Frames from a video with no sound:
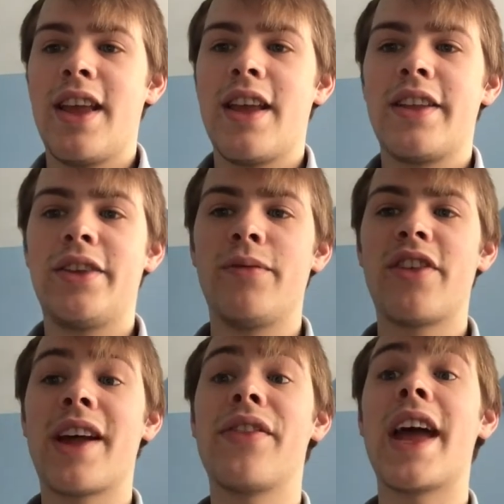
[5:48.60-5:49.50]
Jim's
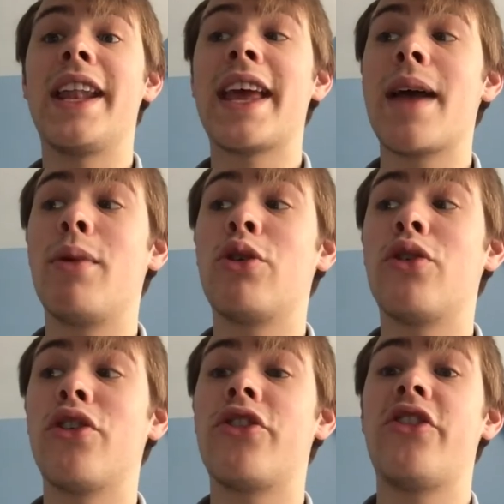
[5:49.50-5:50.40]
dad then came
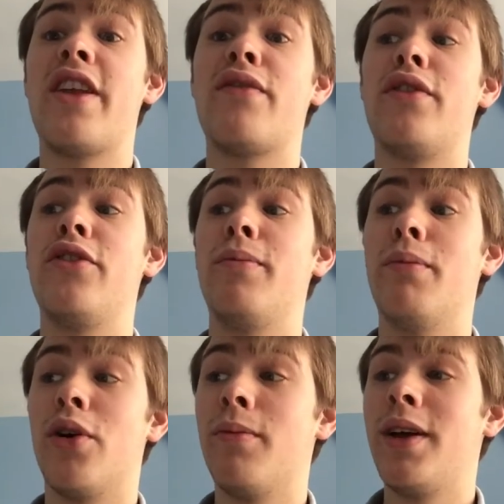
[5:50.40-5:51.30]
across Stifler's
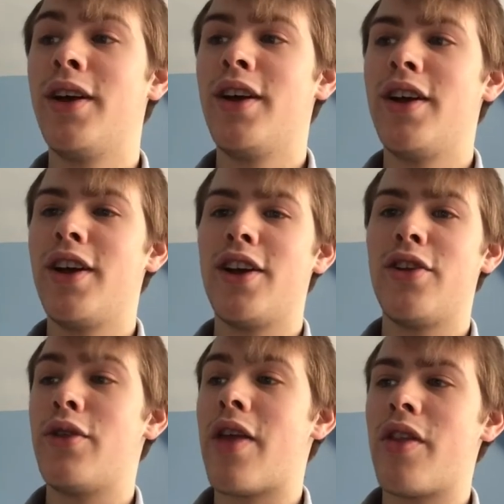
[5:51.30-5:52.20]
mum, who
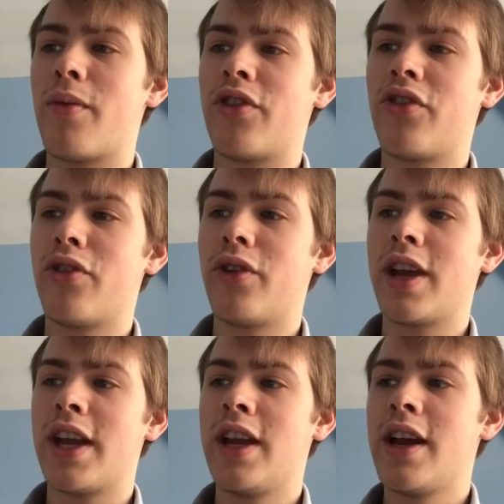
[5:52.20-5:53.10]
then they were
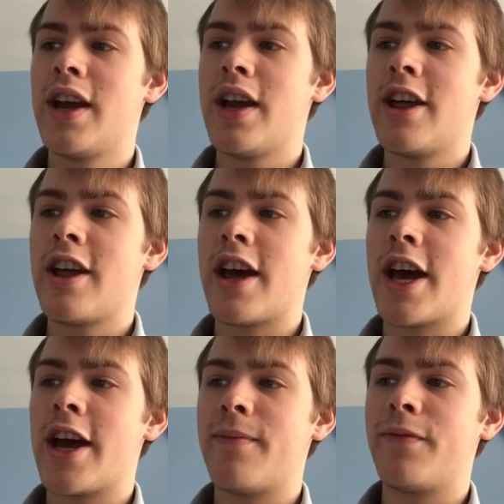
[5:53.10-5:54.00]
talking.
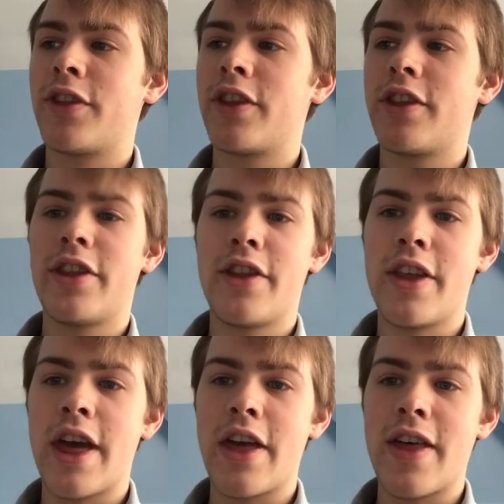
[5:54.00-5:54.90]

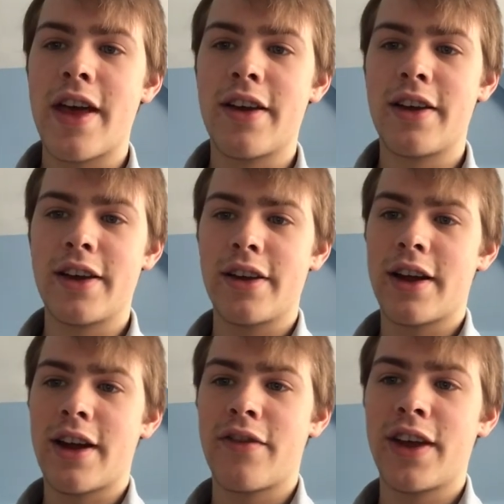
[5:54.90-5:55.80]
I
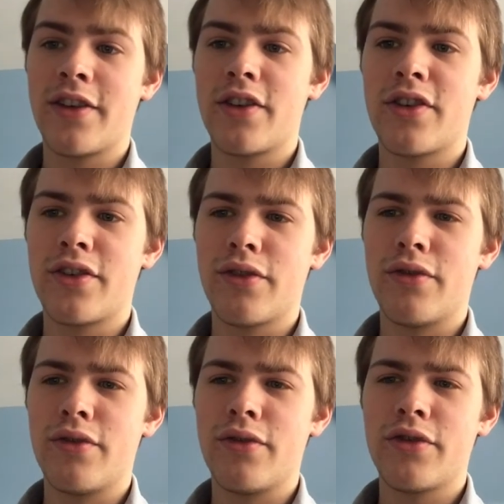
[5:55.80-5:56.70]
think
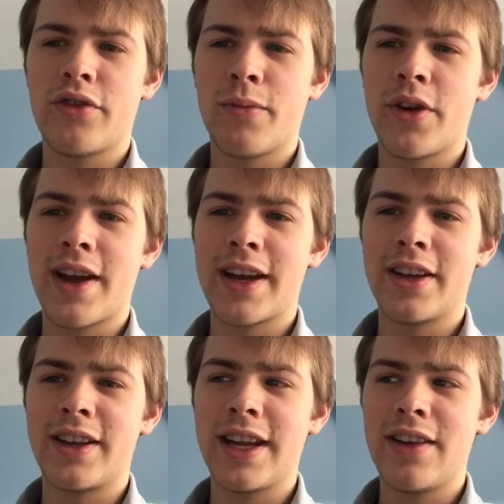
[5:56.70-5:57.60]
someone had a
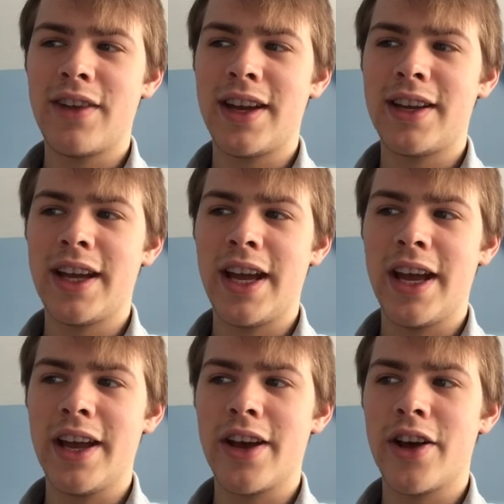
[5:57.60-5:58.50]

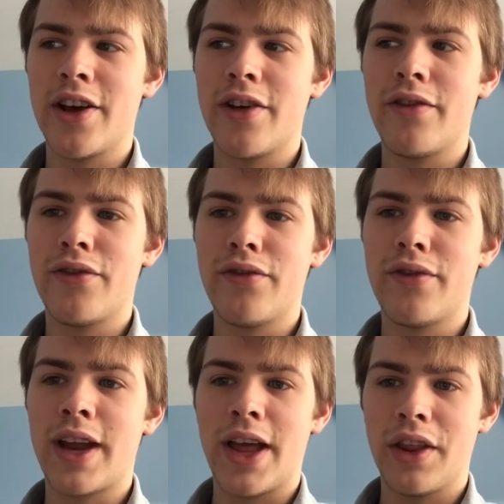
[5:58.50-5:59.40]
DVD of
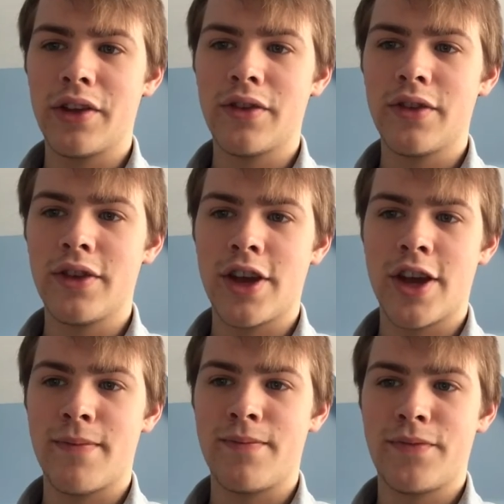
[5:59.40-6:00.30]

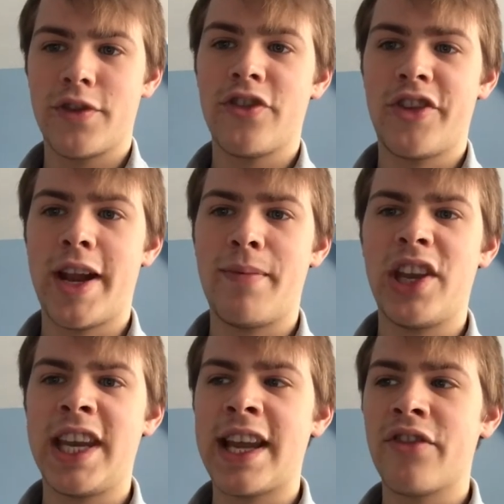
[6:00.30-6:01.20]
the
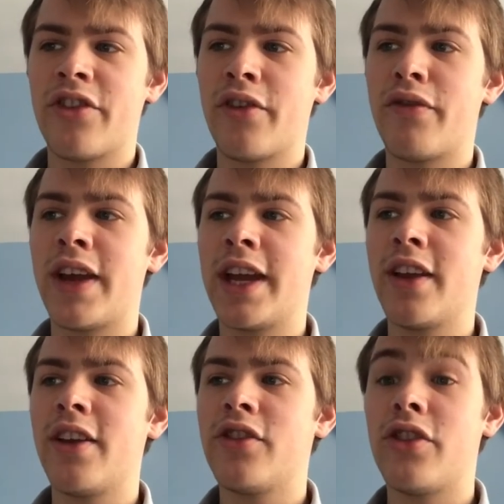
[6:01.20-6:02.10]
celebrity dance off thing,
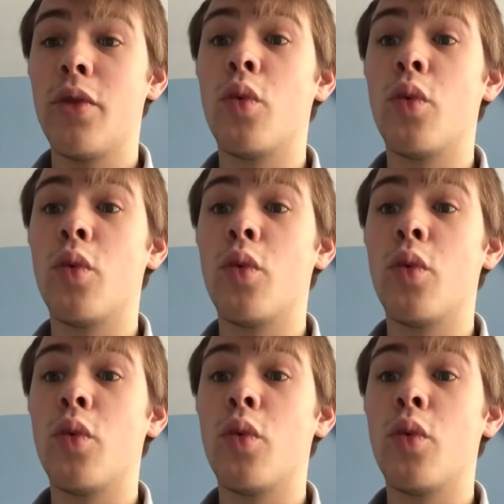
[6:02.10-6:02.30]
so they were